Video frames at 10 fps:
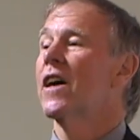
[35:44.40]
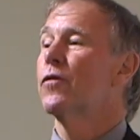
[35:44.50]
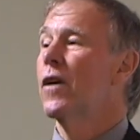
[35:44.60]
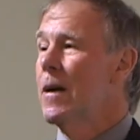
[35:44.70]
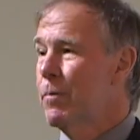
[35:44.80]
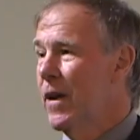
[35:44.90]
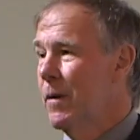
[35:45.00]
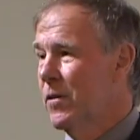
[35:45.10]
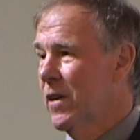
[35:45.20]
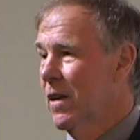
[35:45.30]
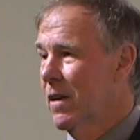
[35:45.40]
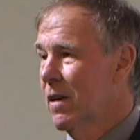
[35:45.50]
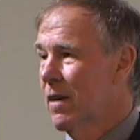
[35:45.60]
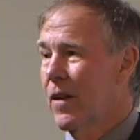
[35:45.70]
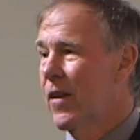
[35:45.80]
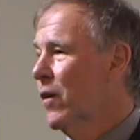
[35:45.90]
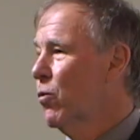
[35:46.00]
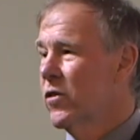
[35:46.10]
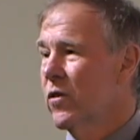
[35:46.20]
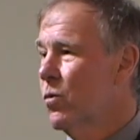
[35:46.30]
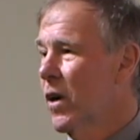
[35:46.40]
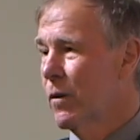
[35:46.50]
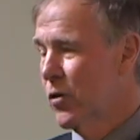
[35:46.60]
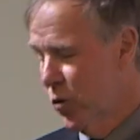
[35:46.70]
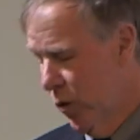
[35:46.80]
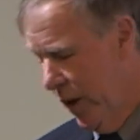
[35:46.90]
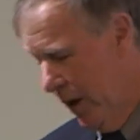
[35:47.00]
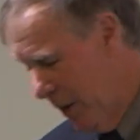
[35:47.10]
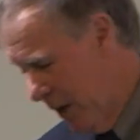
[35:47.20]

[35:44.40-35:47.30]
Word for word: diet for epilepsy. And that wasn't what I was talking